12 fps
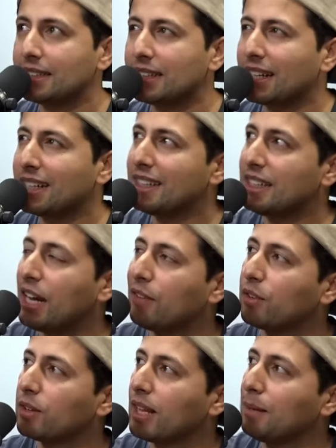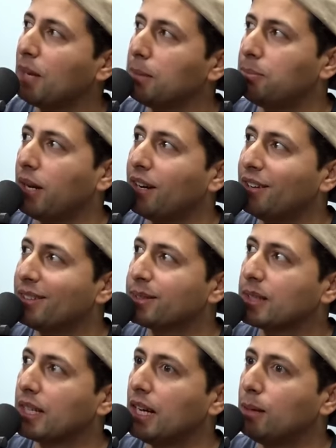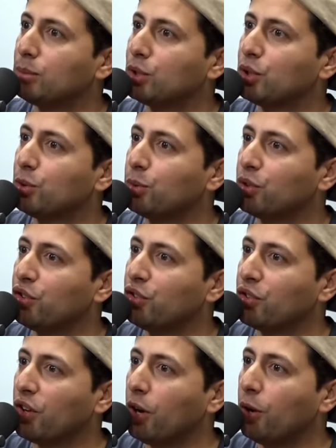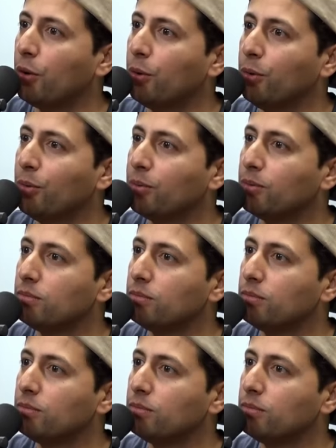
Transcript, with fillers: that I never let my parents come to a show.